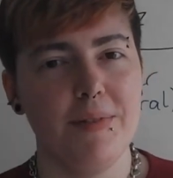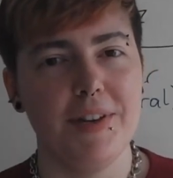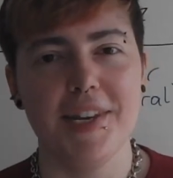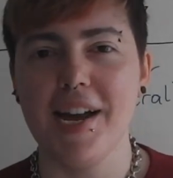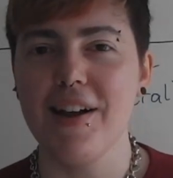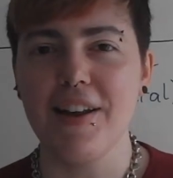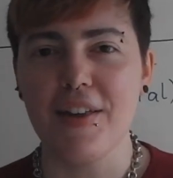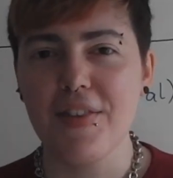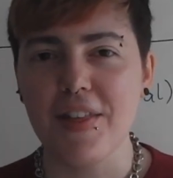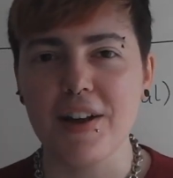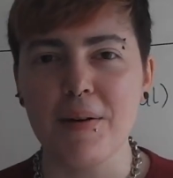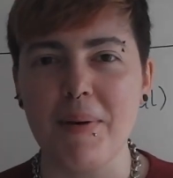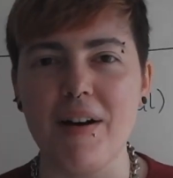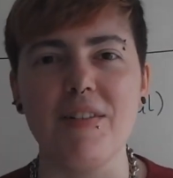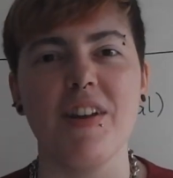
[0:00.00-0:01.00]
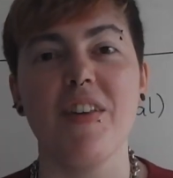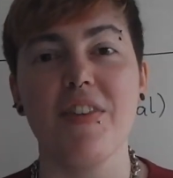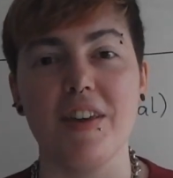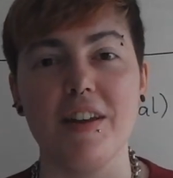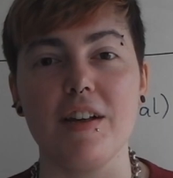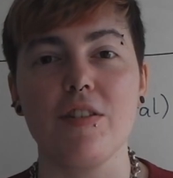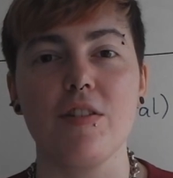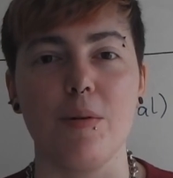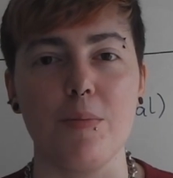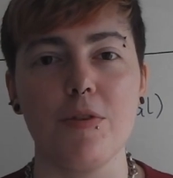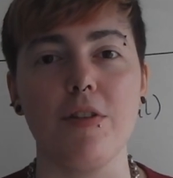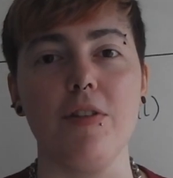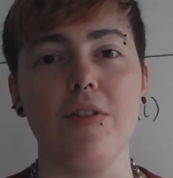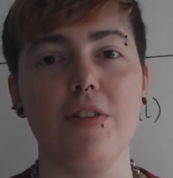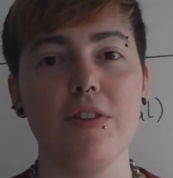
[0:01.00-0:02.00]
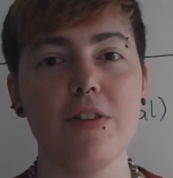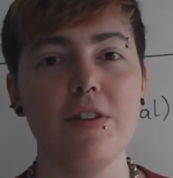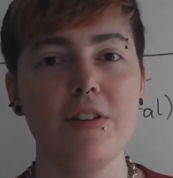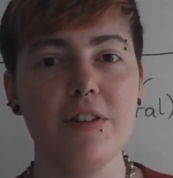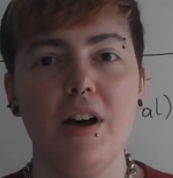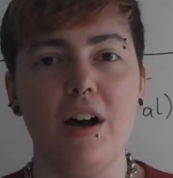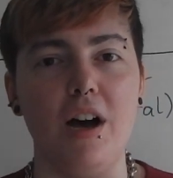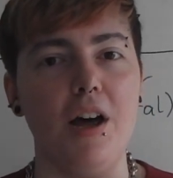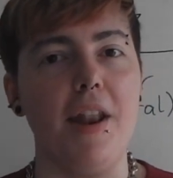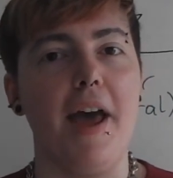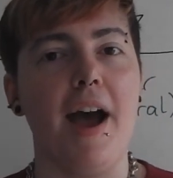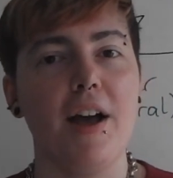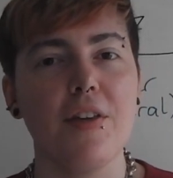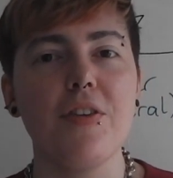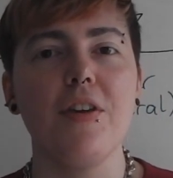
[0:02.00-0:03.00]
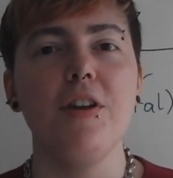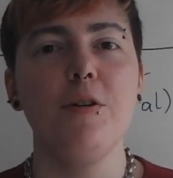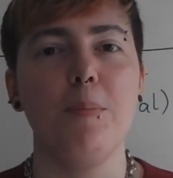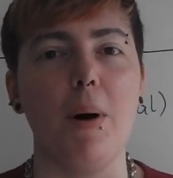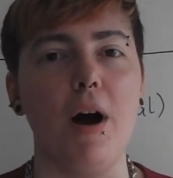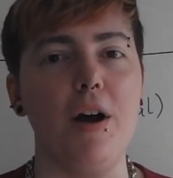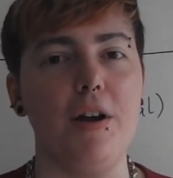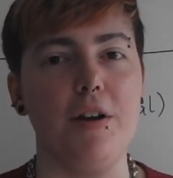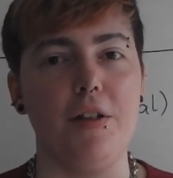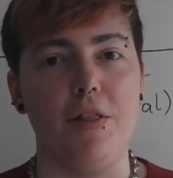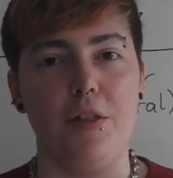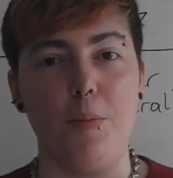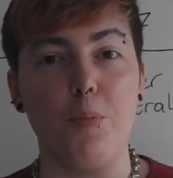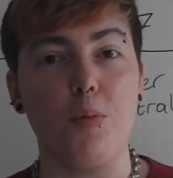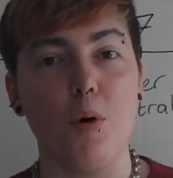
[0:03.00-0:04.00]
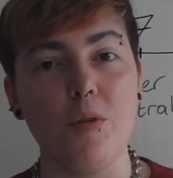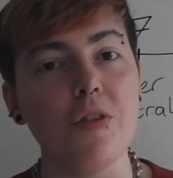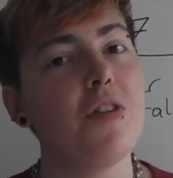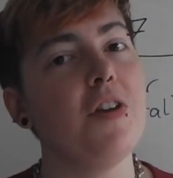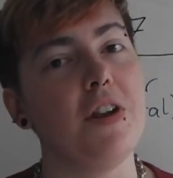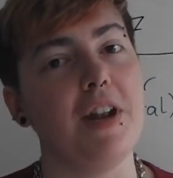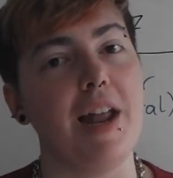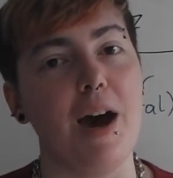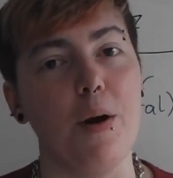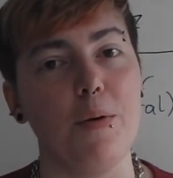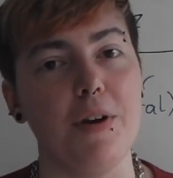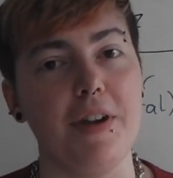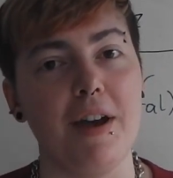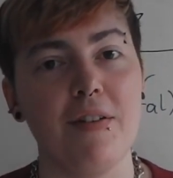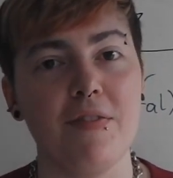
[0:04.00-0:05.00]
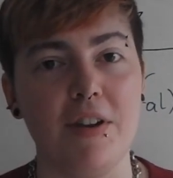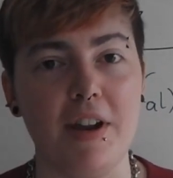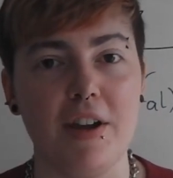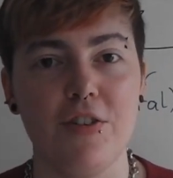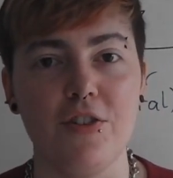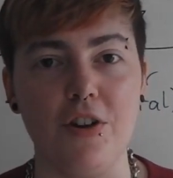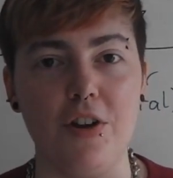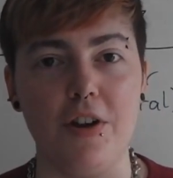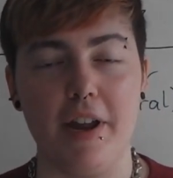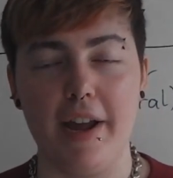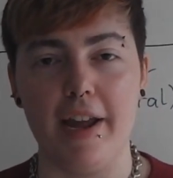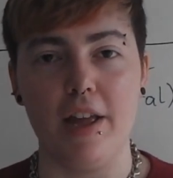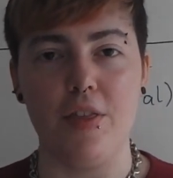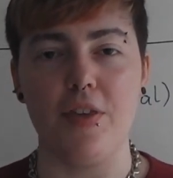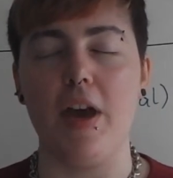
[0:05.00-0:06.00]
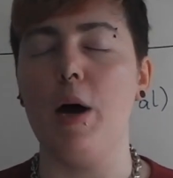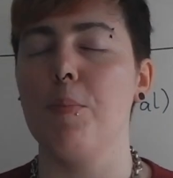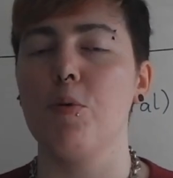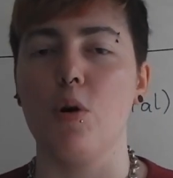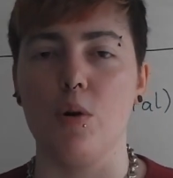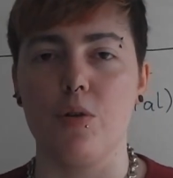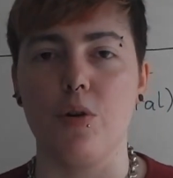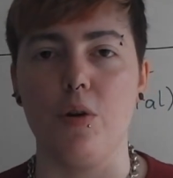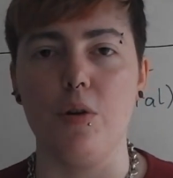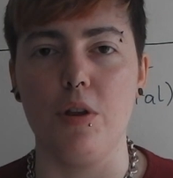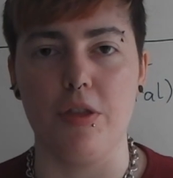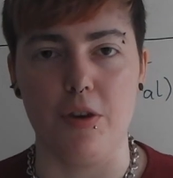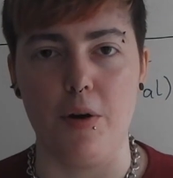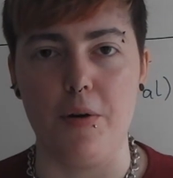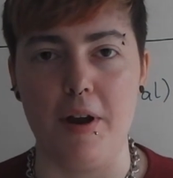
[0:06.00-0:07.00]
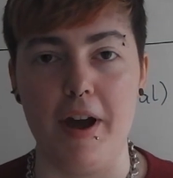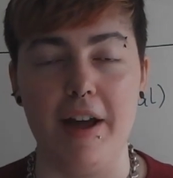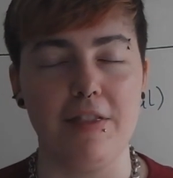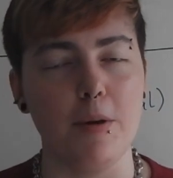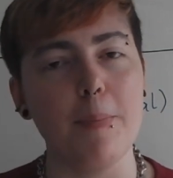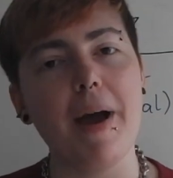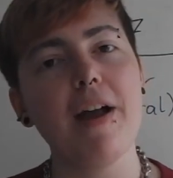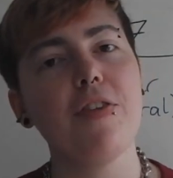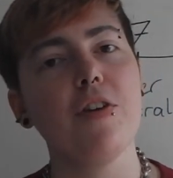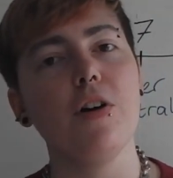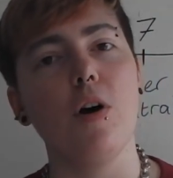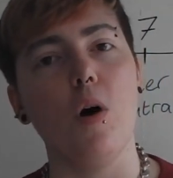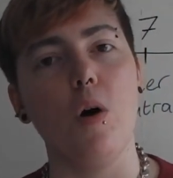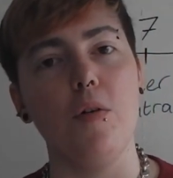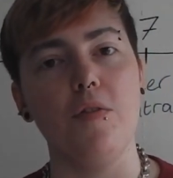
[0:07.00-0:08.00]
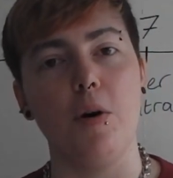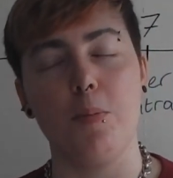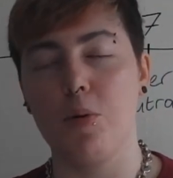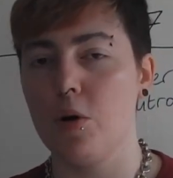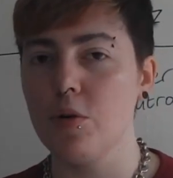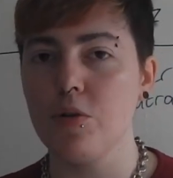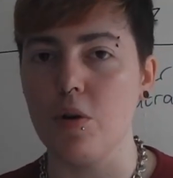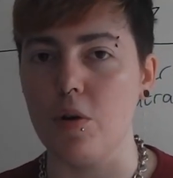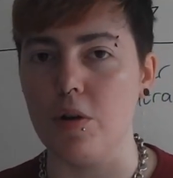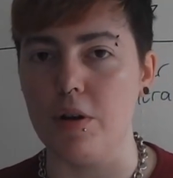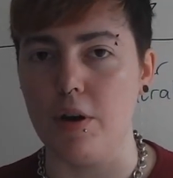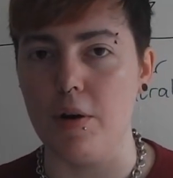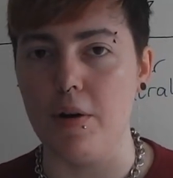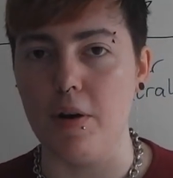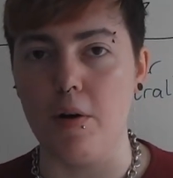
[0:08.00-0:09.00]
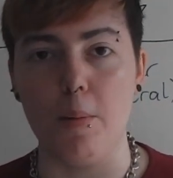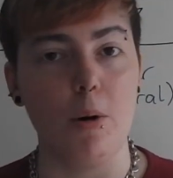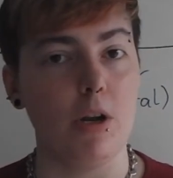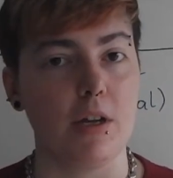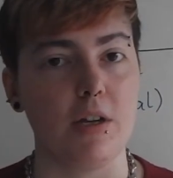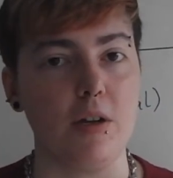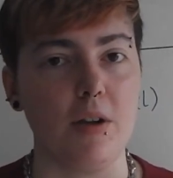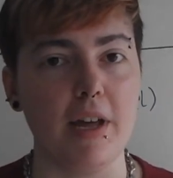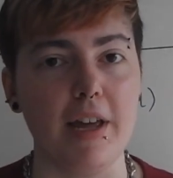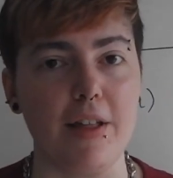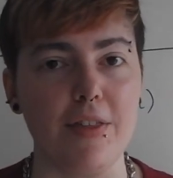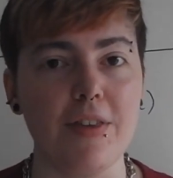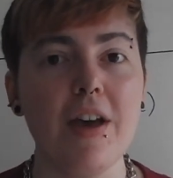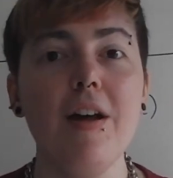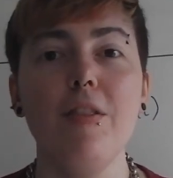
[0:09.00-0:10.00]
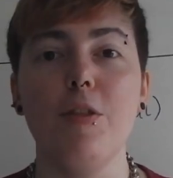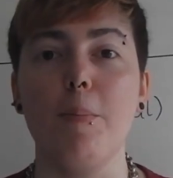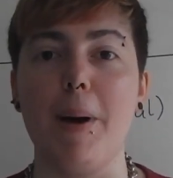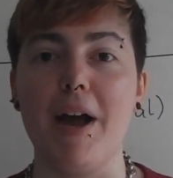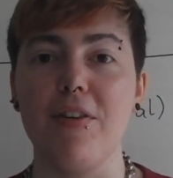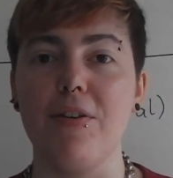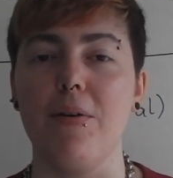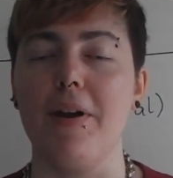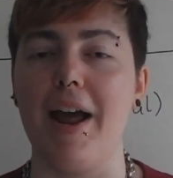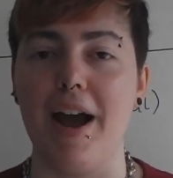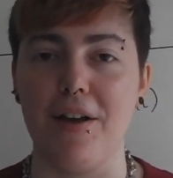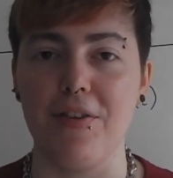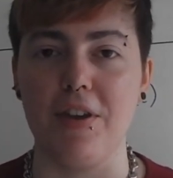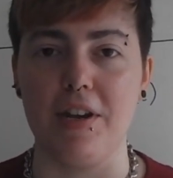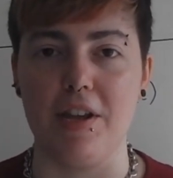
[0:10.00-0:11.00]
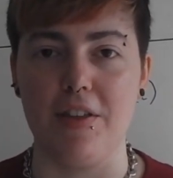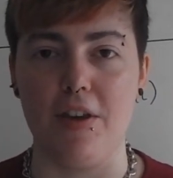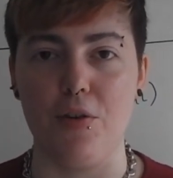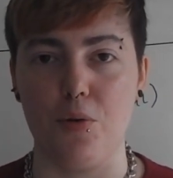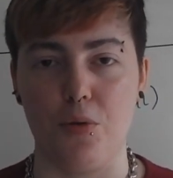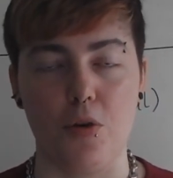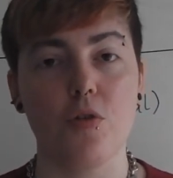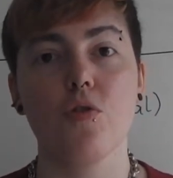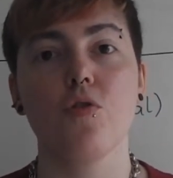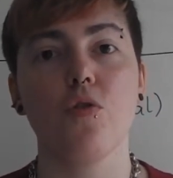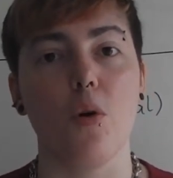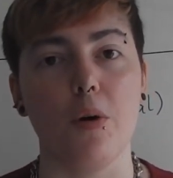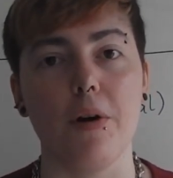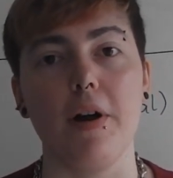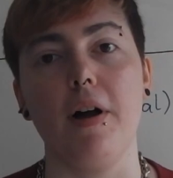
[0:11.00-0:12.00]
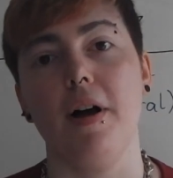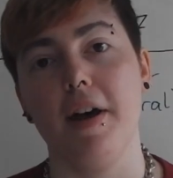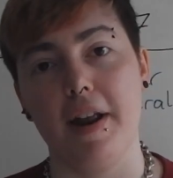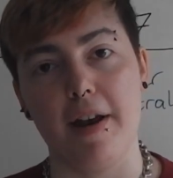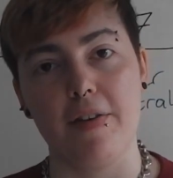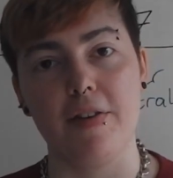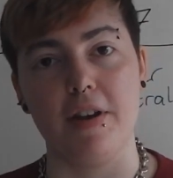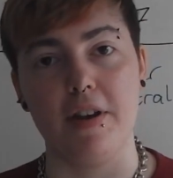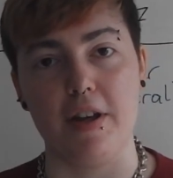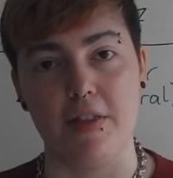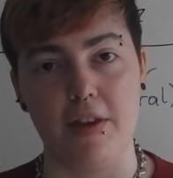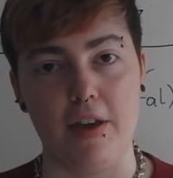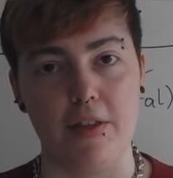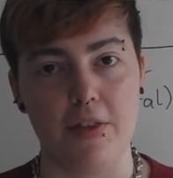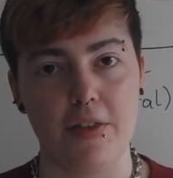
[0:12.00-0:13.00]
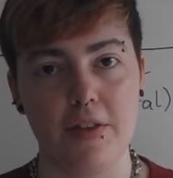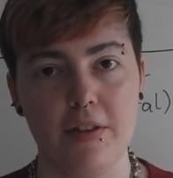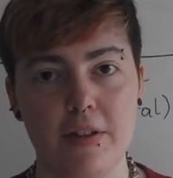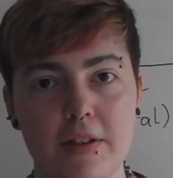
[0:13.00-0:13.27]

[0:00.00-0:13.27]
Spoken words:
Now let's think about an acidic substance. An acid, by the Bronsted-Lowry definition, is a proton donor, and the better of a proton donor a molecule is, the better an acid it is, or the stronger an acid it is.